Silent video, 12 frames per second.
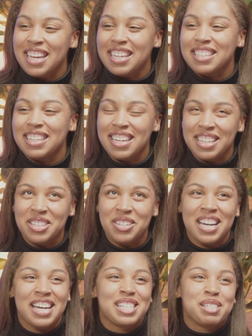Daniel
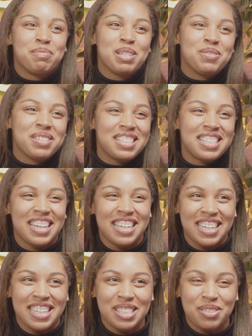has been with Say
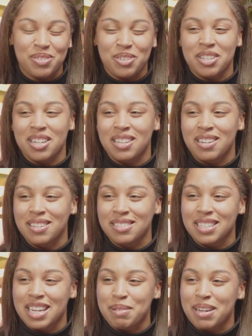Yes for a long
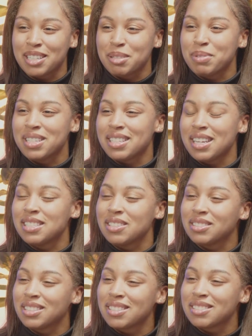time. I'm not gonna put his age
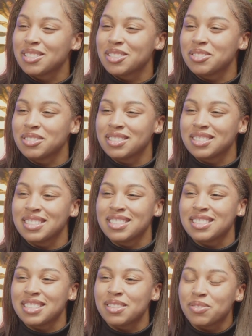out there, so I'm just gonna
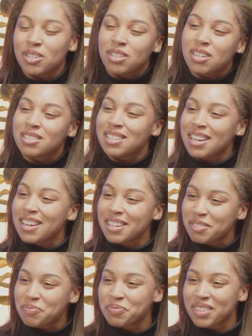say for a long time.
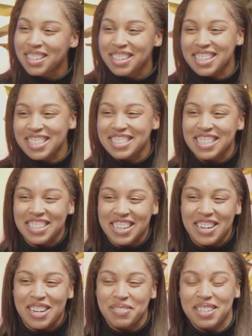He started
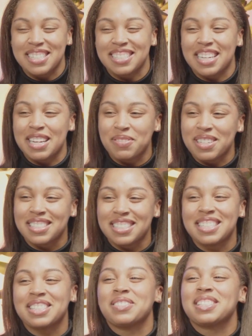off as a
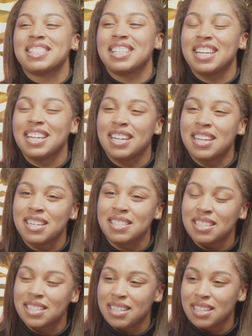FSS with Say Yes,
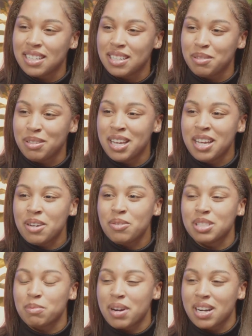and then he
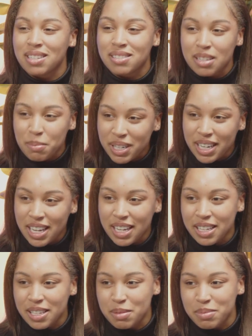was a part of summer
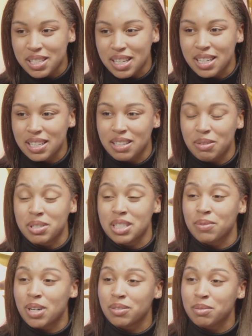camps, and then he was
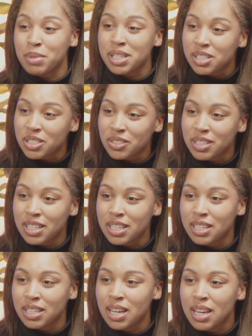involved in
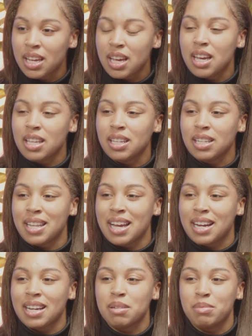mentoring, and then that
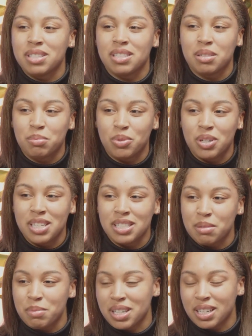got him into the Boys
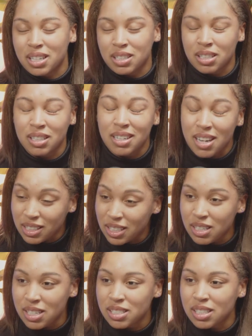and Men in Color, Color
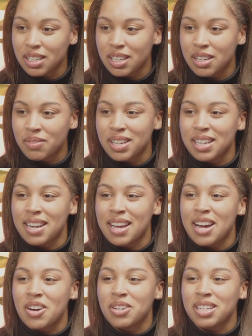Initiative, and
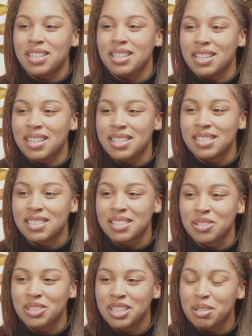now he is the
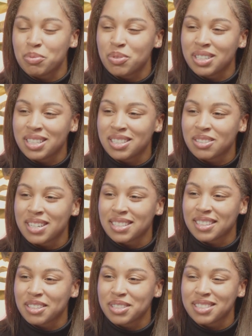newly appointed
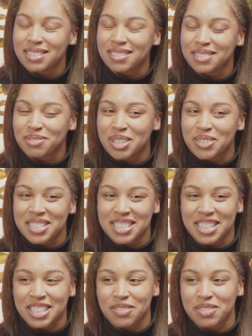director, which is well
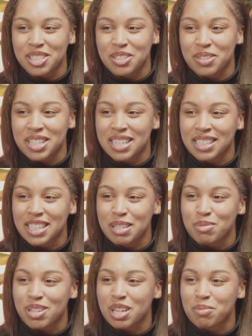deserved. So we're gonna let him
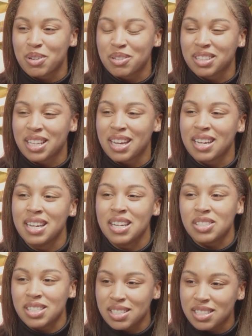talk about that
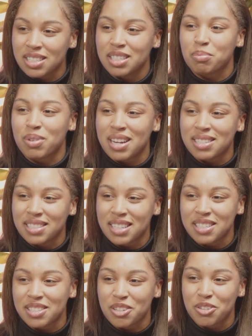transition and
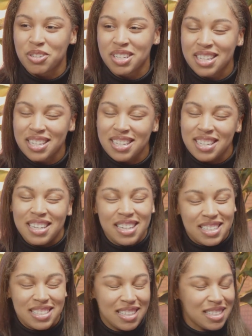process. So
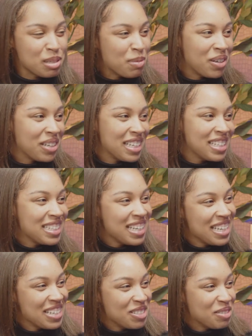tell us about it,
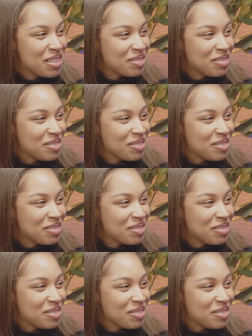Daniel.